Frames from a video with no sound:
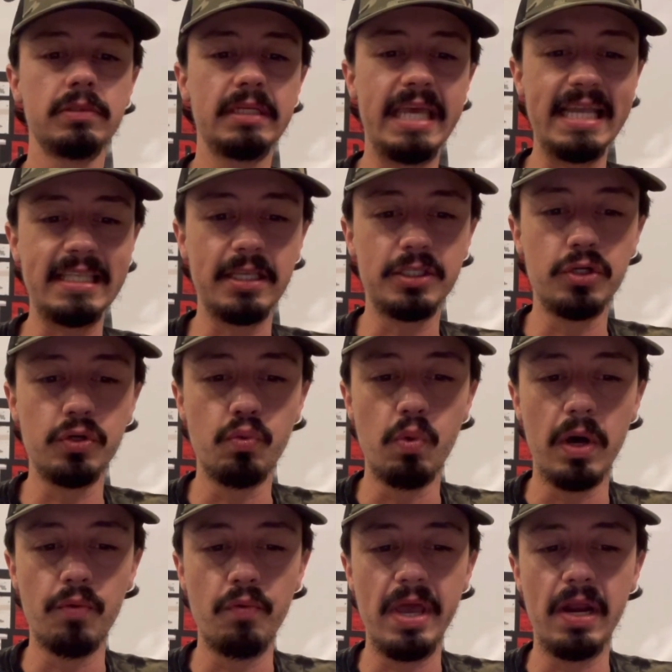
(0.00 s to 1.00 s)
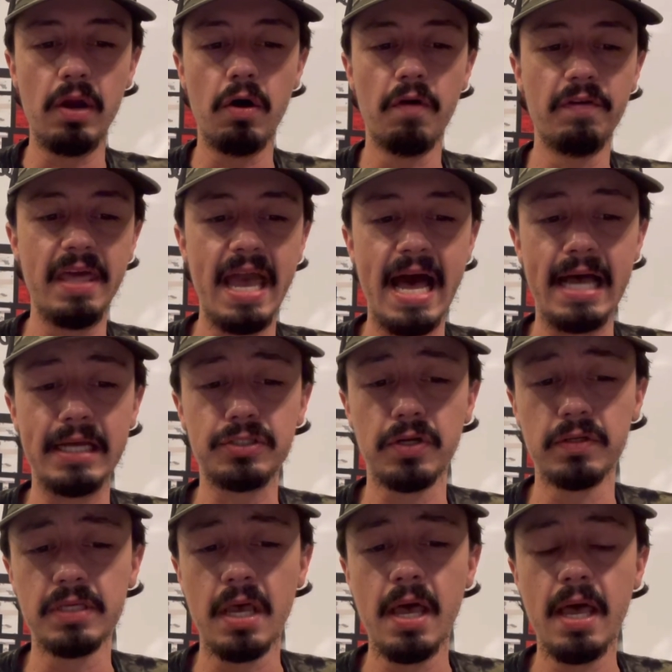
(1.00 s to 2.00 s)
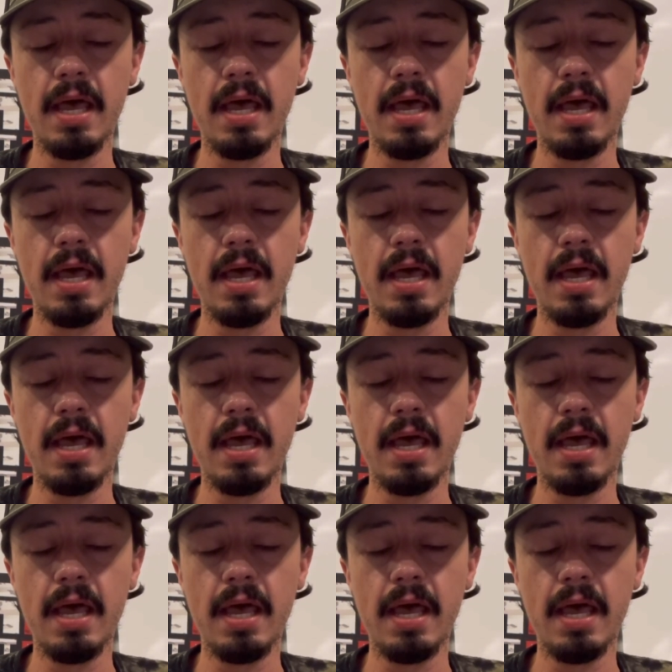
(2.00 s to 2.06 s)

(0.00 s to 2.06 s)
Get the 2 1 win over the Astros.